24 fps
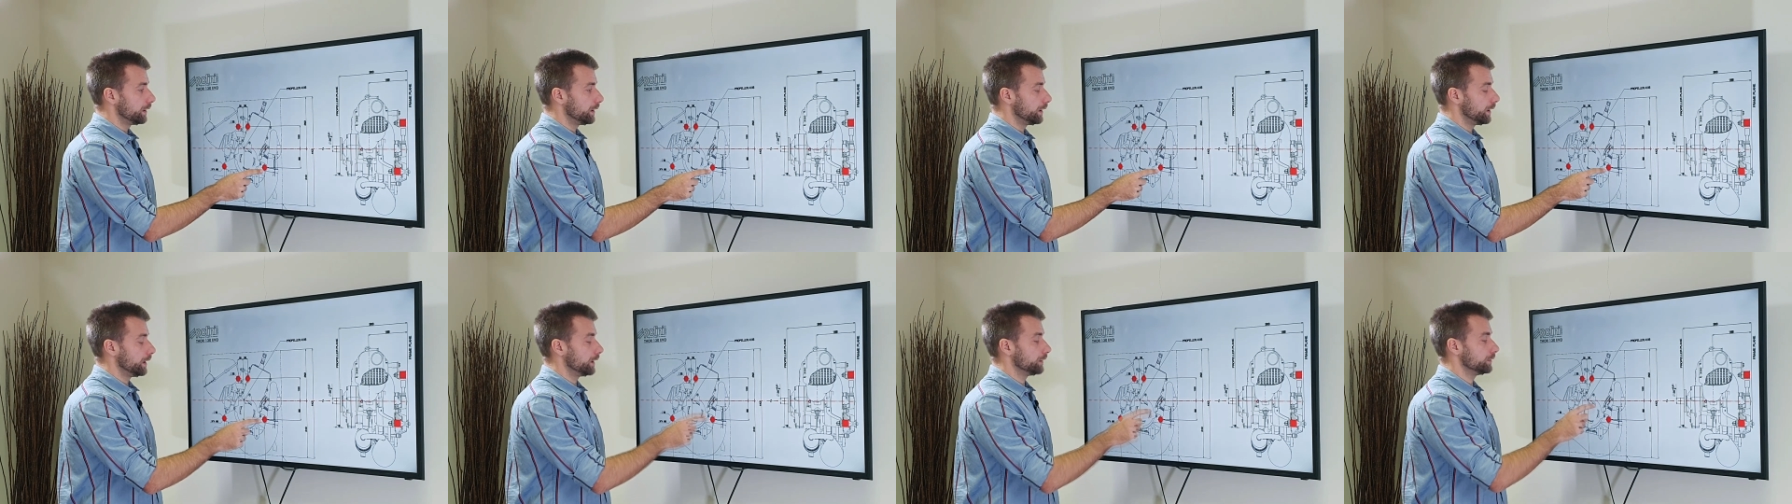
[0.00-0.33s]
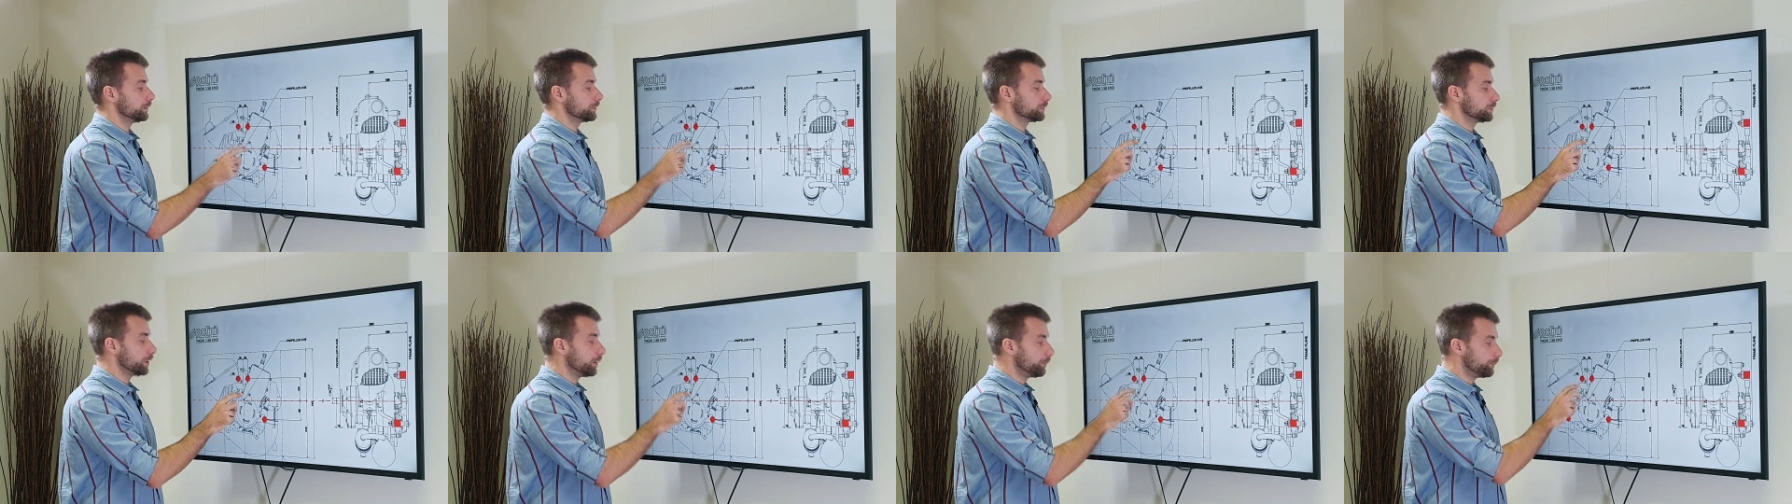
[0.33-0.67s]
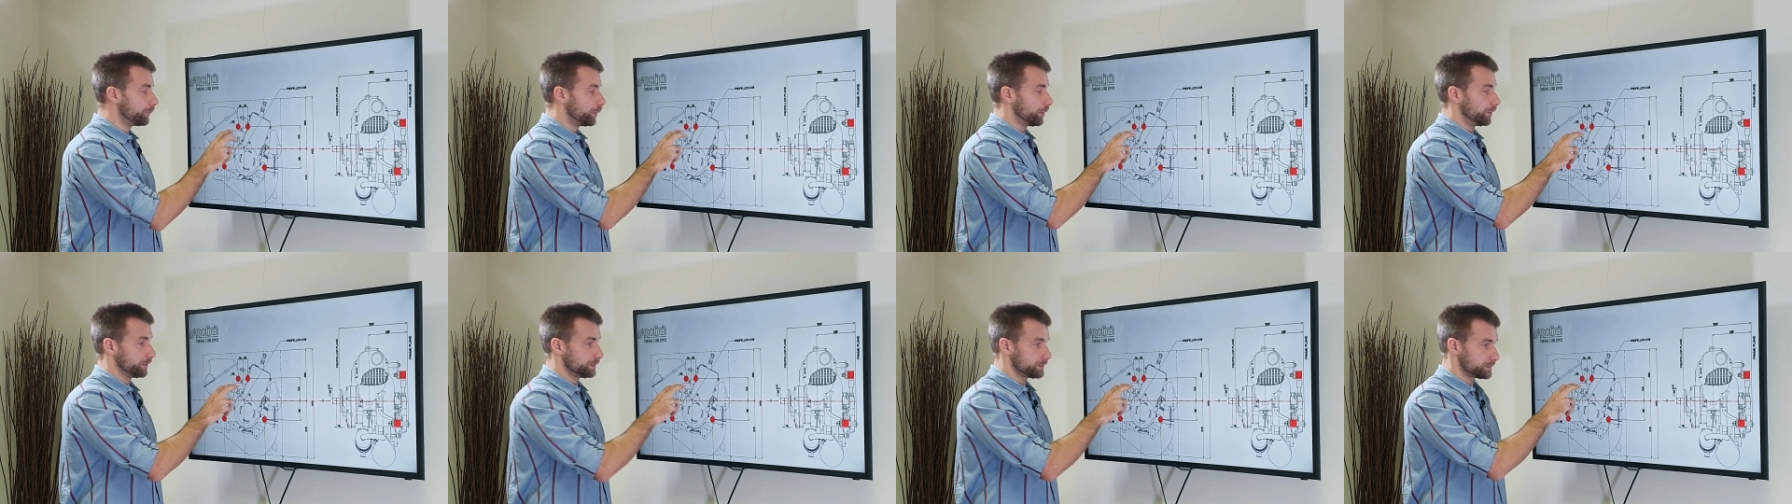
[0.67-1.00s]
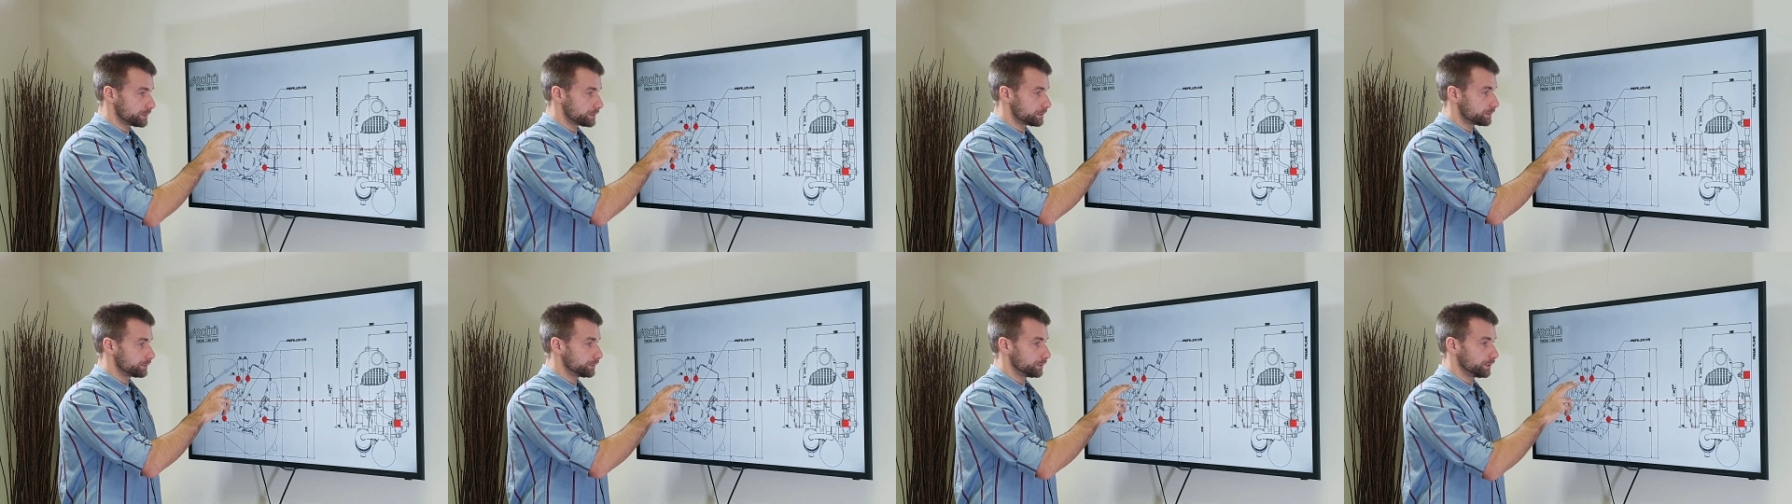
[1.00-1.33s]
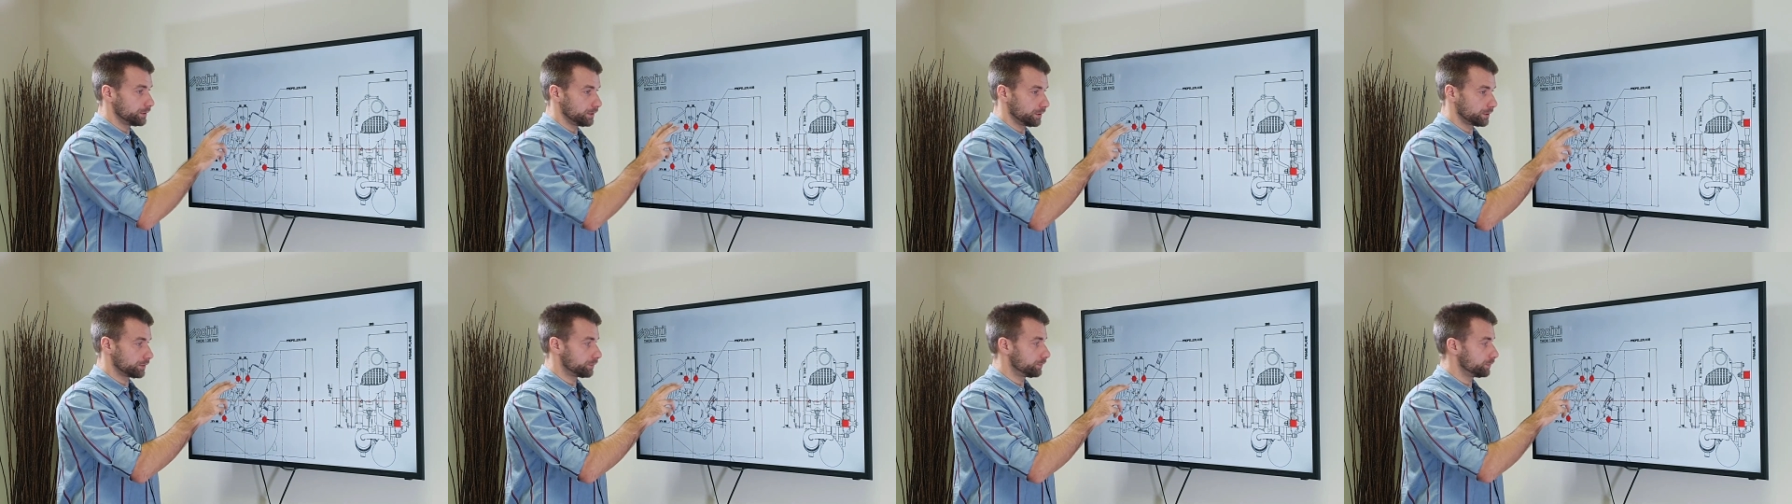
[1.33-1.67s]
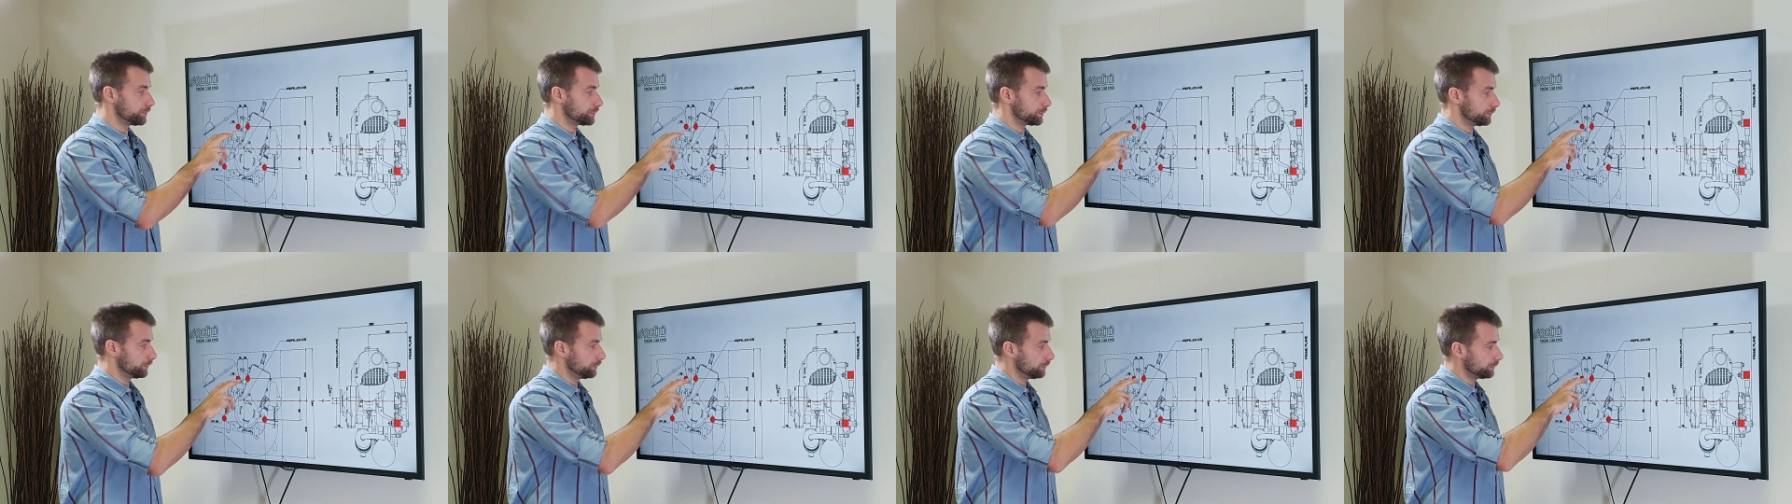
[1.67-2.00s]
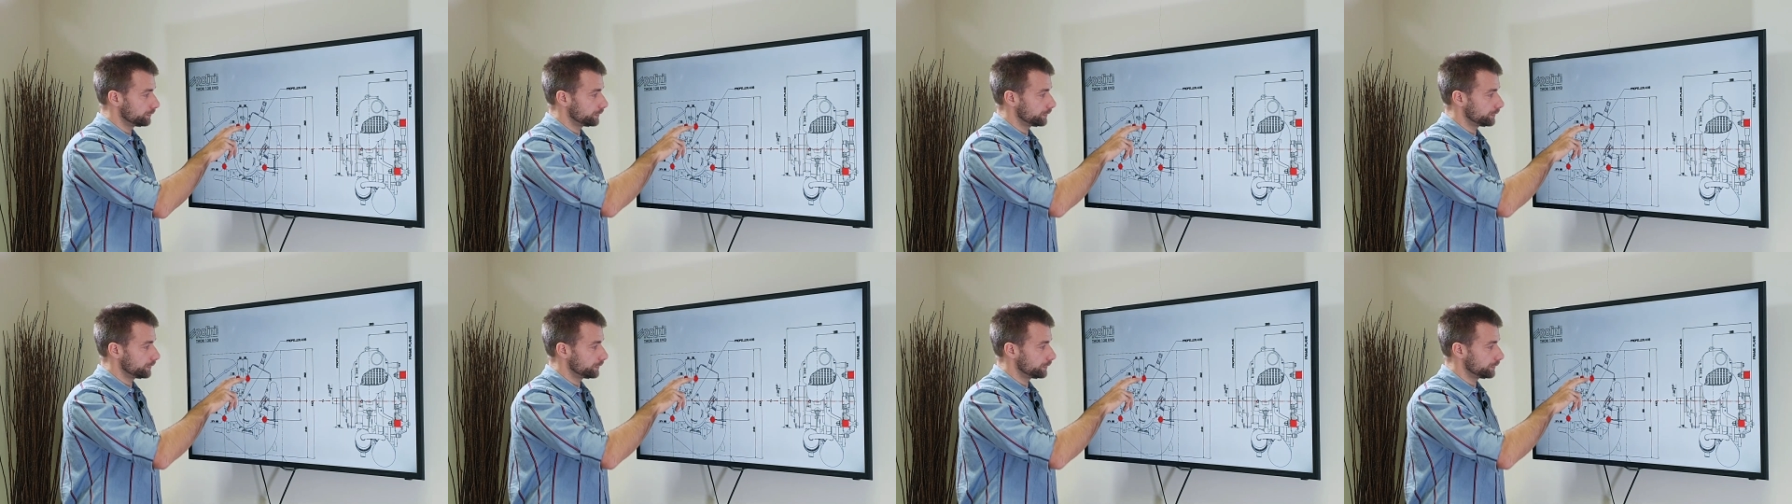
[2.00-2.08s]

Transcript: and the top points that are crucial,